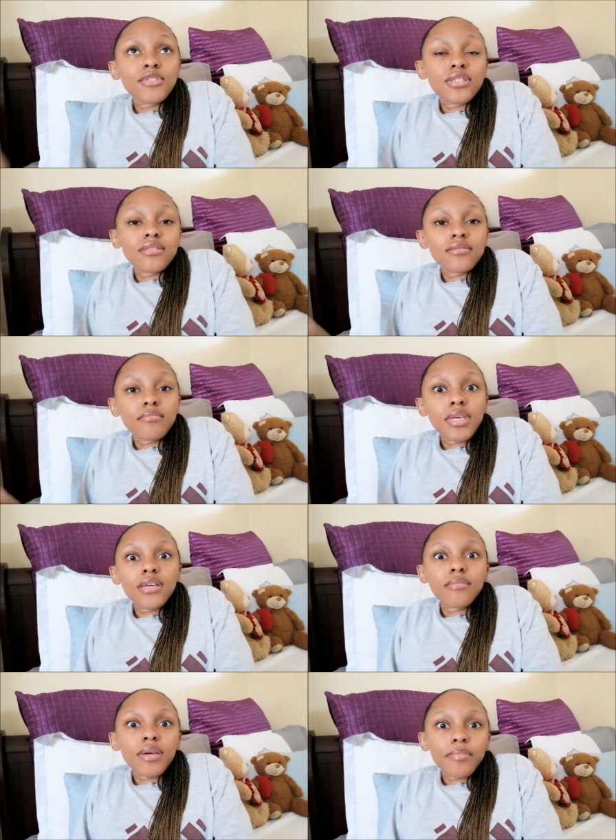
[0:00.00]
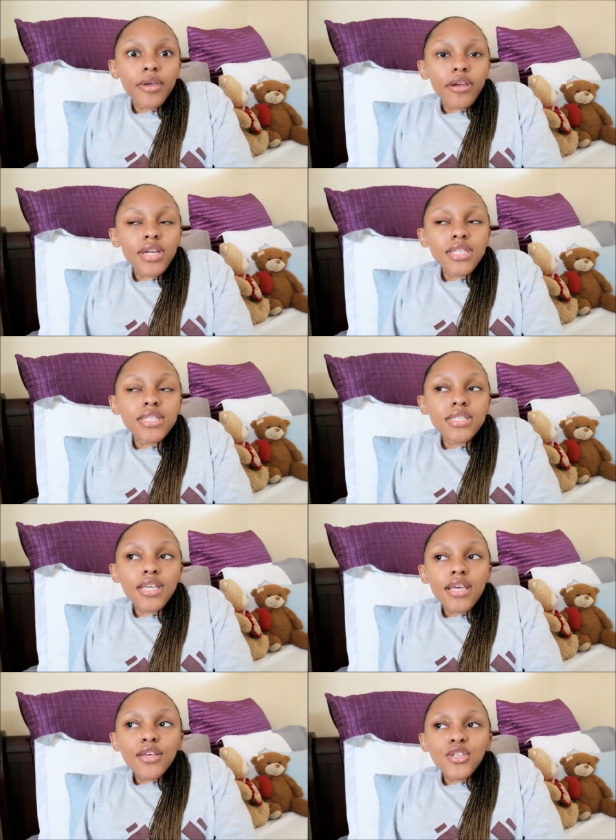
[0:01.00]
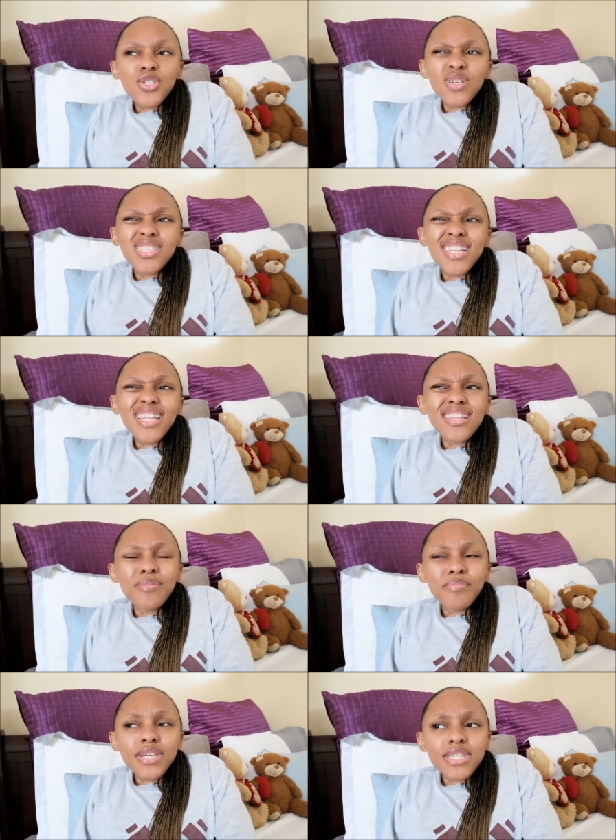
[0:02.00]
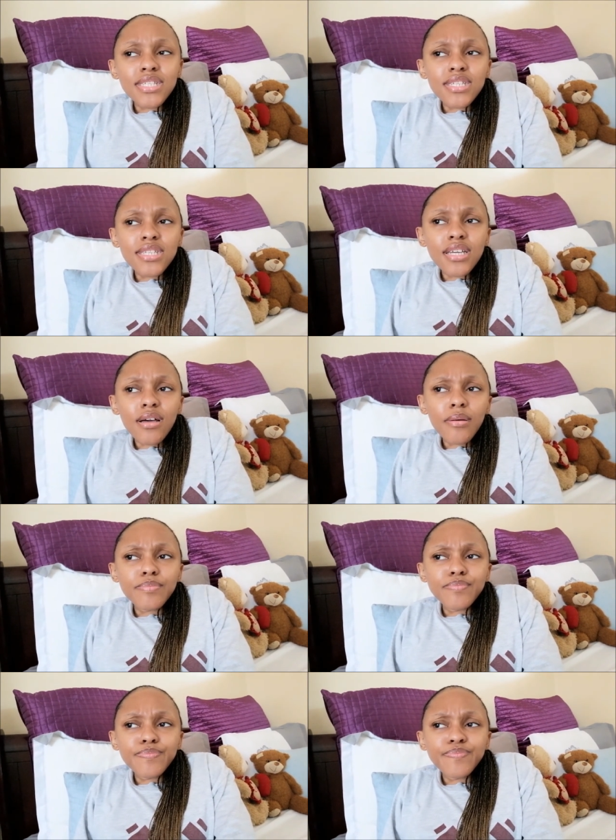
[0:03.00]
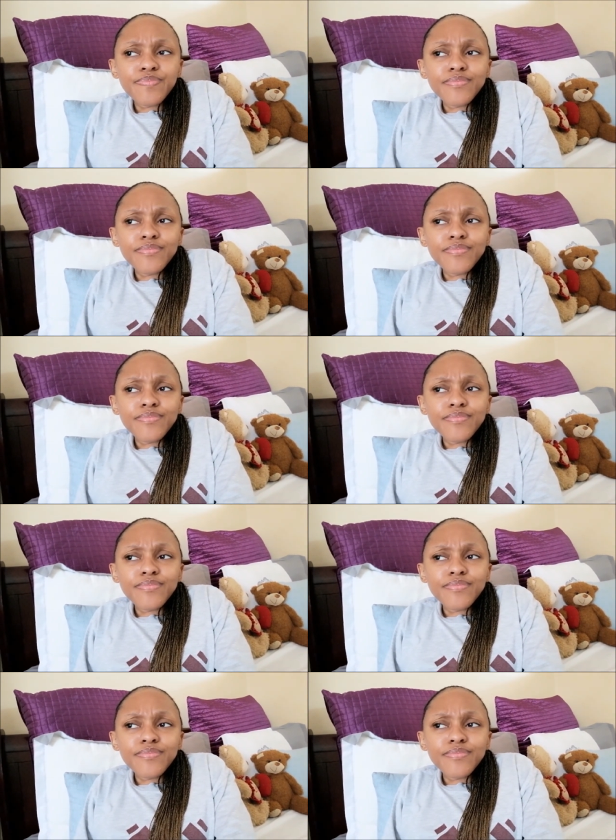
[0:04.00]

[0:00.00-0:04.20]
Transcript: just me and my parents so it's a little bit um,